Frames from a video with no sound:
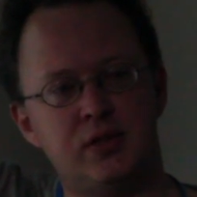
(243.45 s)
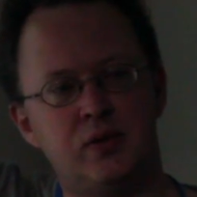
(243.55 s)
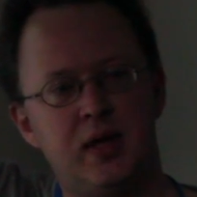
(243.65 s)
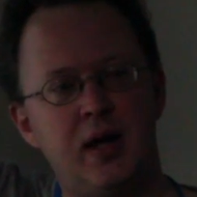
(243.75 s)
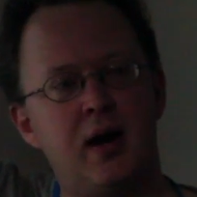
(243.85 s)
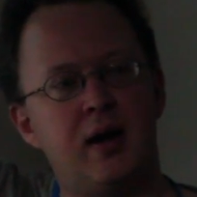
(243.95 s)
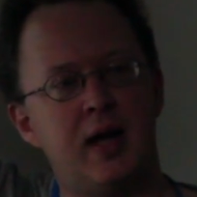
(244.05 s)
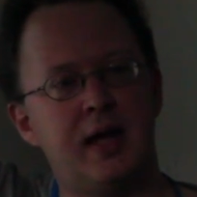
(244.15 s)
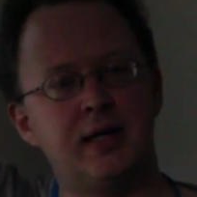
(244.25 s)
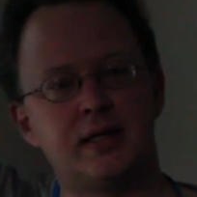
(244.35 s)
into the air,
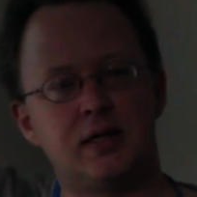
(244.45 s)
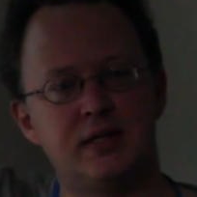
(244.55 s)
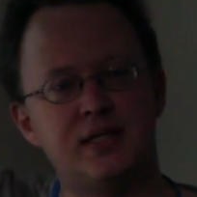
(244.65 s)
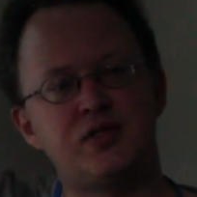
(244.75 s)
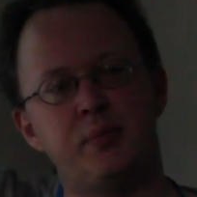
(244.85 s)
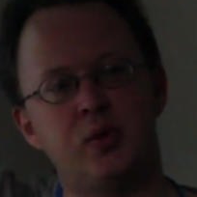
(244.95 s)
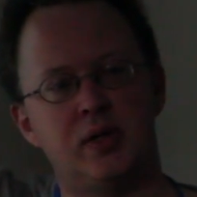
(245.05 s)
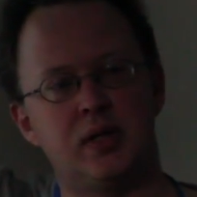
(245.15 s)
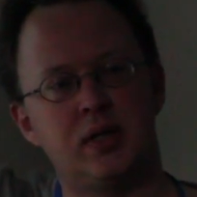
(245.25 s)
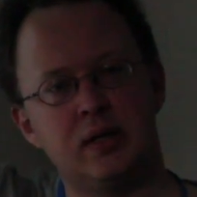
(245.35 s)
and that got
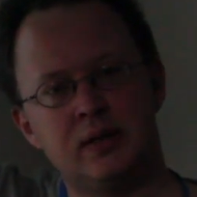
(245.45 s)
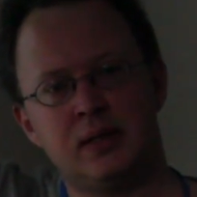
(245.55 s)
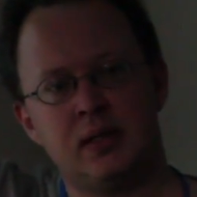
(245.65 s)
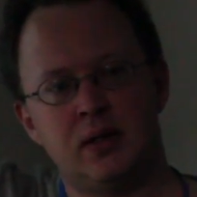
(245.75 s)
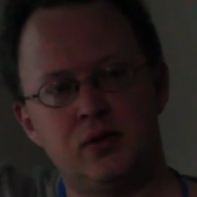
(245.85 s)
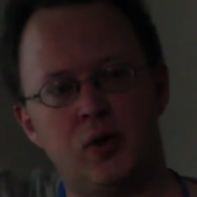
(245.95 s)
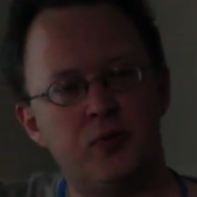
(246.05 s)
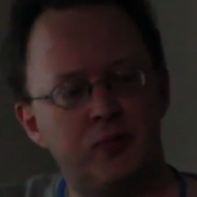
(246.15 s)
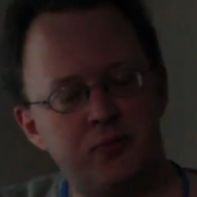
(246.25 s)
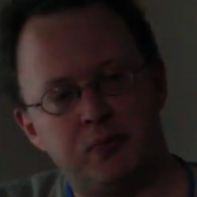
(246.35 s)
distributed.
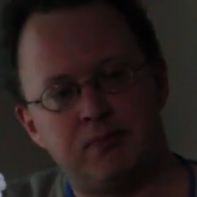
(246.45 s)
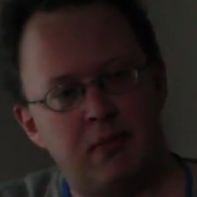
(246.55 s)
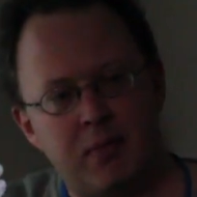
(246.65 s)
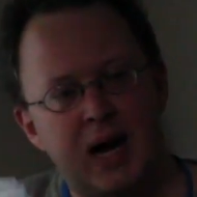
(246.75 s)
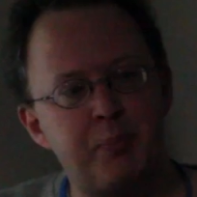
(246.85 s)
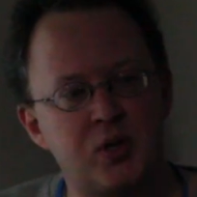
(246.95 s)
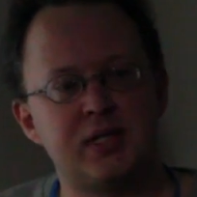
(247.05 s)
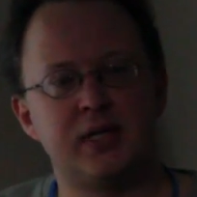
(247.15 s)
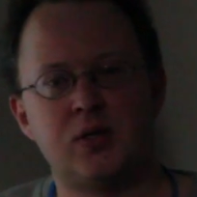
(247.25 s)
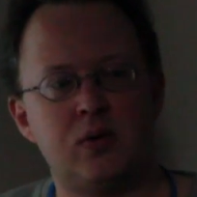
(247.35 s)
Though I
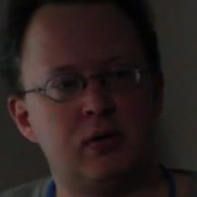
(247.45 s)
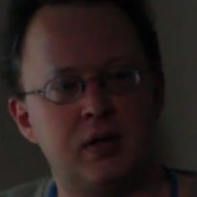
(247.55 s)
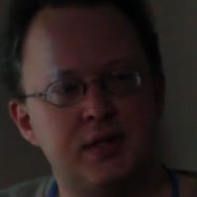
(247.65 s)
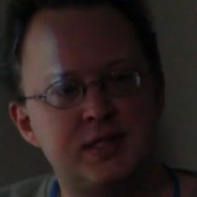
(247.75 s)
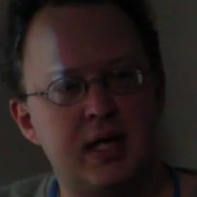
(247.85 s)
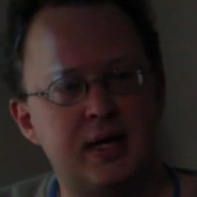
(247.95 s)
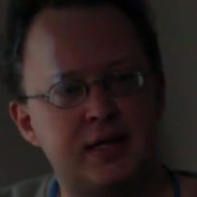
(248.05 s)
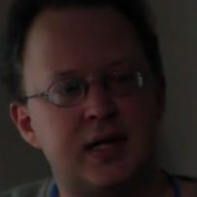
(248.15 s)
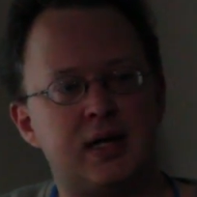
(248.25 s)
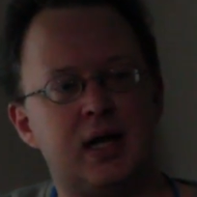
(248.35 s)
personally don't understand
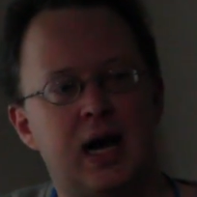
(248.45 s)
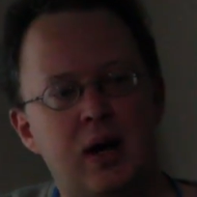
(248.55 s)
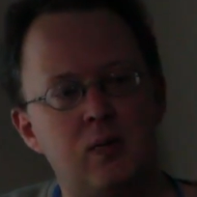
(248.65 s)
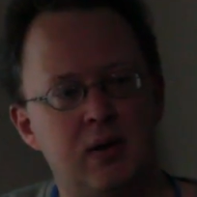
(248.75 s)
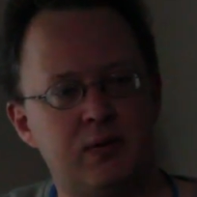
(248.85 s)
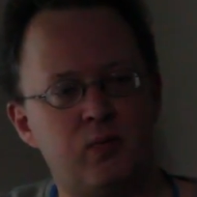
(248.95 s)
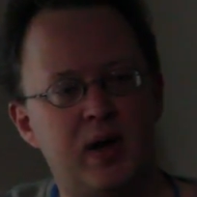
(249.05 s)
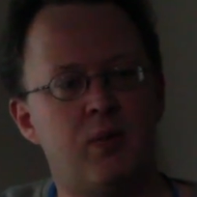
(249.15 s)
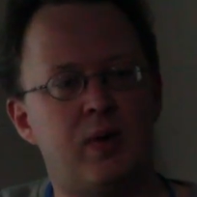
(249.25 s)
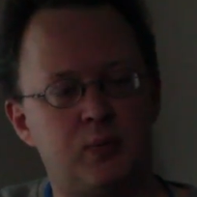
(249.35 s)
exactly how and
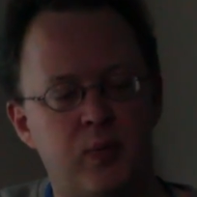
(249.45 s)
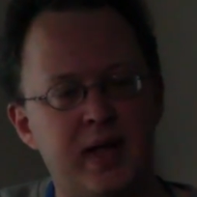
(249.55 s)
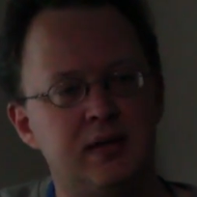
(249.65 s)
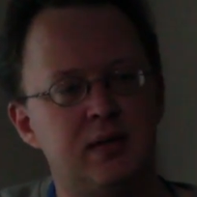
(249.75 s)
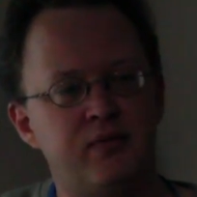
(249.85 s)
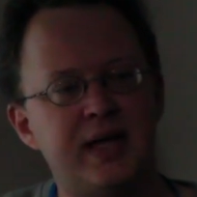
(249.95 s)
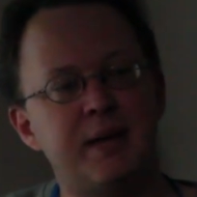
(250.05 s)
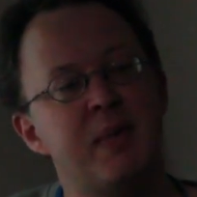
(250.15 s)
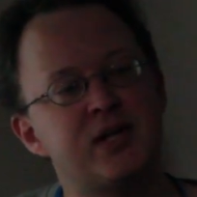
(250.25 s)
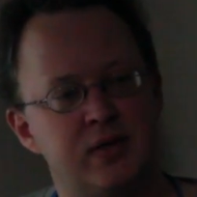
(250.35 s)
where what went, we
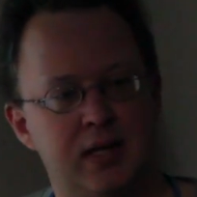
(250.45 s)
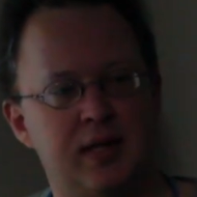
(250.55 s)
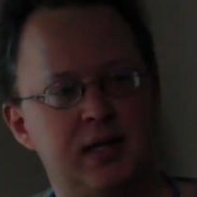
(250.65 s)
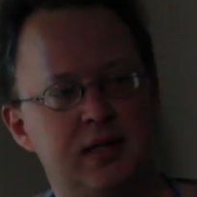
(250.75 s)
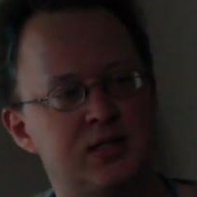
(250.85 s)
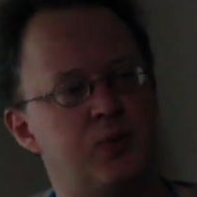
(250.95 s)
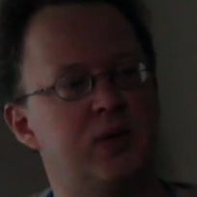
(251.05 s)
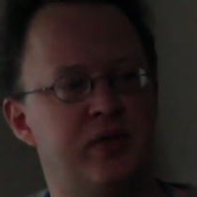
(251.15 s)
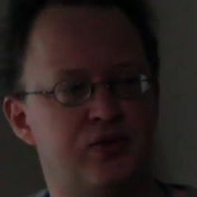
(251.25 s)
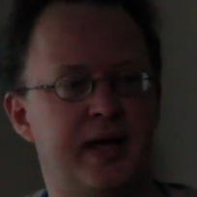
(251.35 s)
can measure that, and that's
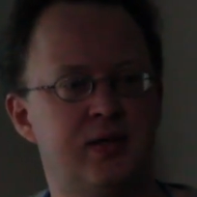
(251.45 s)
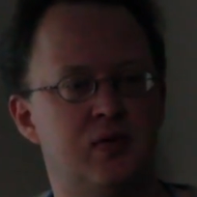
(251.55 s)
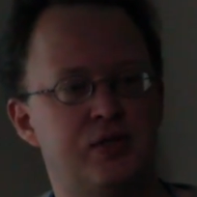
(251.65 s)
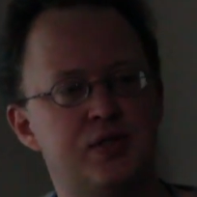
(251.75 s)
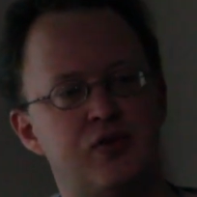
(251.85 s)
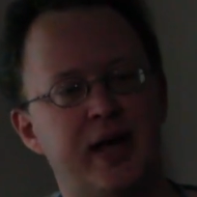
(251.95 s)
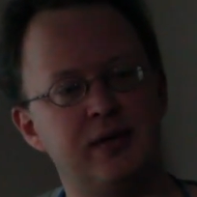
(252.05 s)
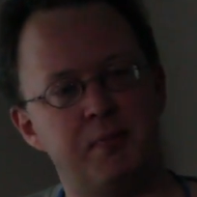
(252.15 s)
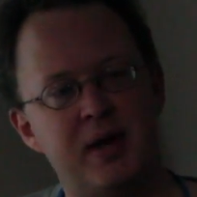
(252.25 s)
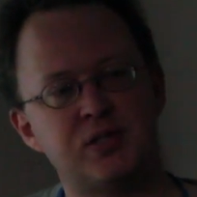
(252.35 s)
what we're trying to do. We're just trying
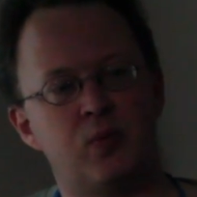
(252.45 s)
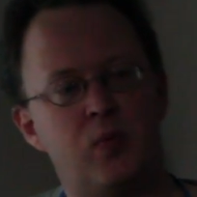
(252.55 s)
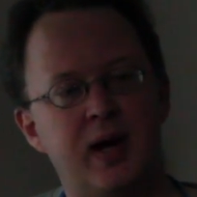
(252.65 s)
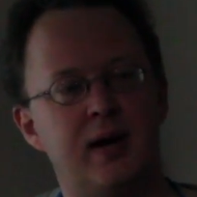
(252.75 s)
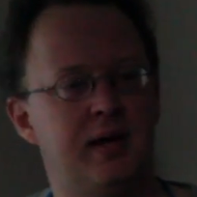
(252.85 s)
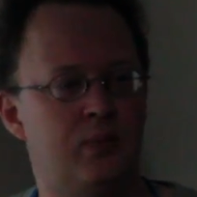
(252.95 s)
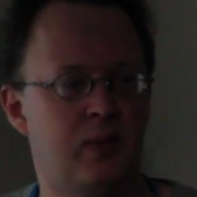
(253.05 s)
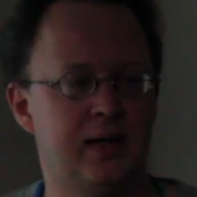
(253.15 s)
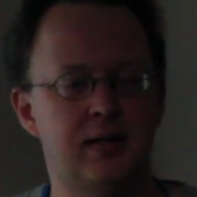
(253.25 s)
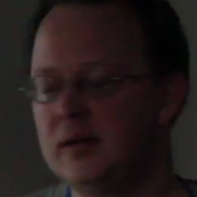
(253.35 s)
to measure where it
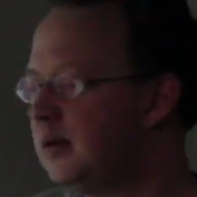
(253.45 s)
went.